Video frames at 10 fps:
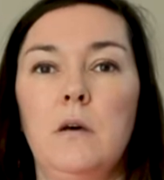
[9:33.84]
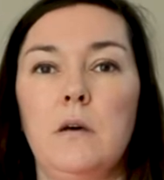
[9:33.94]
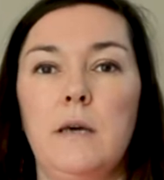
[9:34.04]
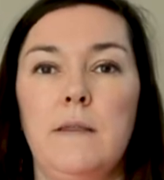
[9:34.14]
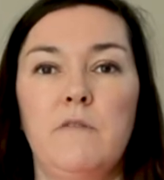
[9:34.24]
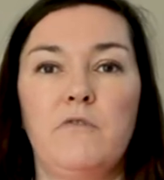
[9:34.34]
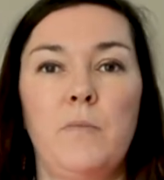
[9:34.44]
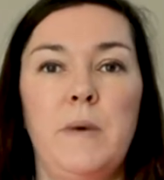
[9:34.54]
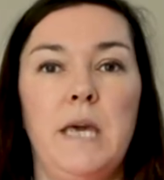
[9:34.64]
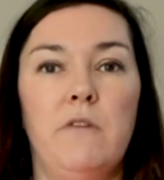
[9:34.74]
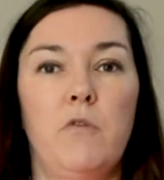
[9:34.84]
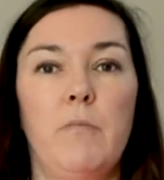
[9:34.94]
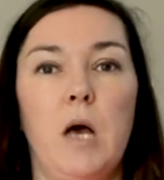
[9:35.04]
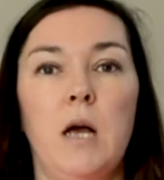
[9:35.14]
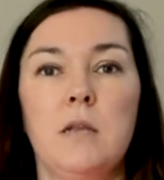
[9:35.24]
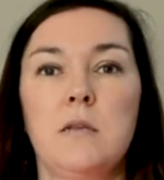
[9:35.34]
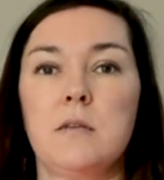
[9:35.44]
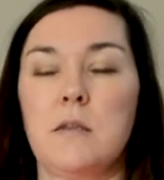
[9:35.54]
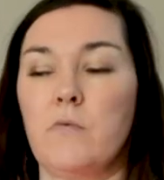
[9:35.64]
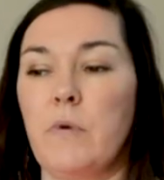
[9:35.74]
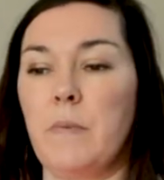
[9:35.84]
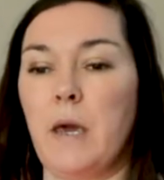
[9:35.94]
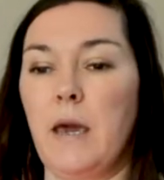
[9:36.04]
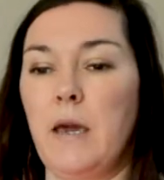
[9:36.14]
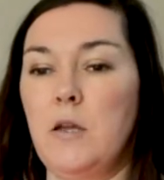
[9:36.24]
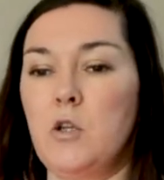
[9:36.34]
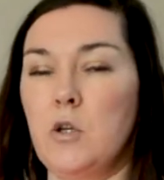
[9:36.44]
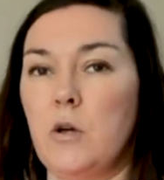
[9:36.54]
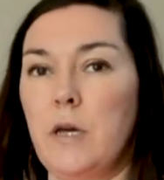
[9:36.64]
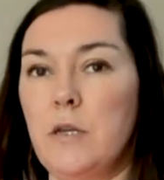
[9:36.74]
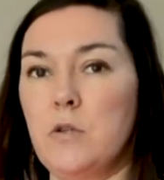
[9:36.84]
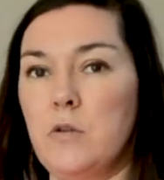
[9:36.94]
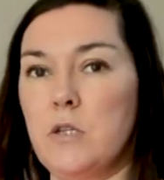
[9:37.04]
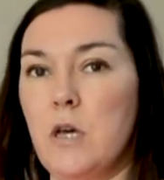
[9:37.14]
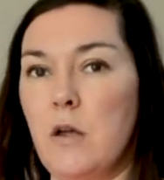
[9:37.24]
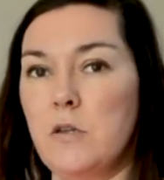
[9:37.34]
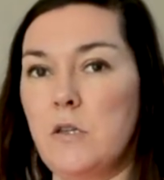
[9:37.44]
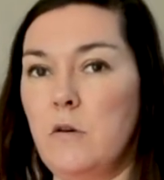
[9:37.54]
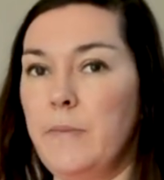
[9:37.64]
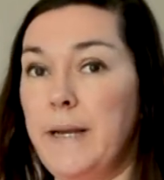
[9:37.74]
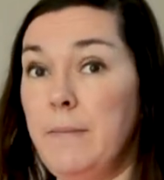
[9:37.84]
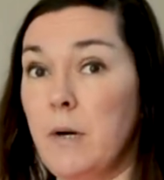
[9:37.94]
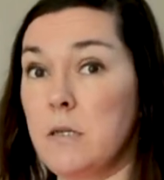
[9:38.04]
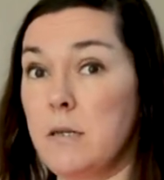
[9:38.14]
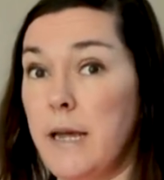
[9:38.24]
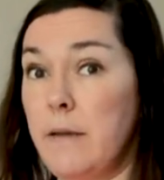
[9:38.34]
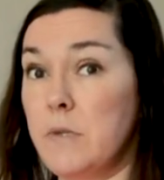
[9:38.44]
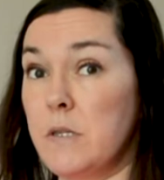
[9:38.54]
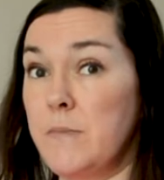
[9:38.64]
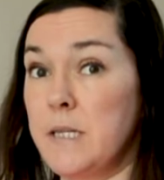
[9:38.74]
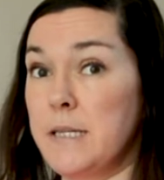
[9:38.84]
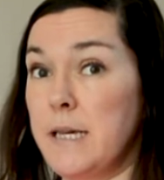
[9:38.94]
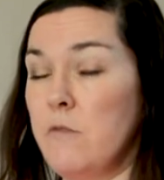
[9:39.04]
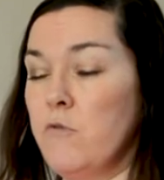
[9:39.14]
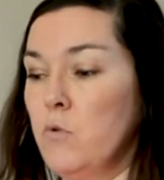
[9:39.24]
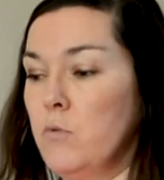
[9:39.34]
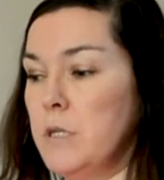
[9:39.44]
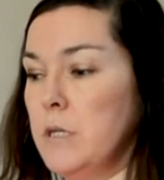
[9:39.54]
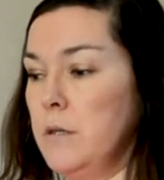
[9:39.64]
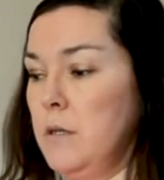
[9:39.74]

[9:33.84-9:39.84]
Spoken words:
And then from here, from under the rib cage, you're going to turn. So your belly button aims to be staying forward.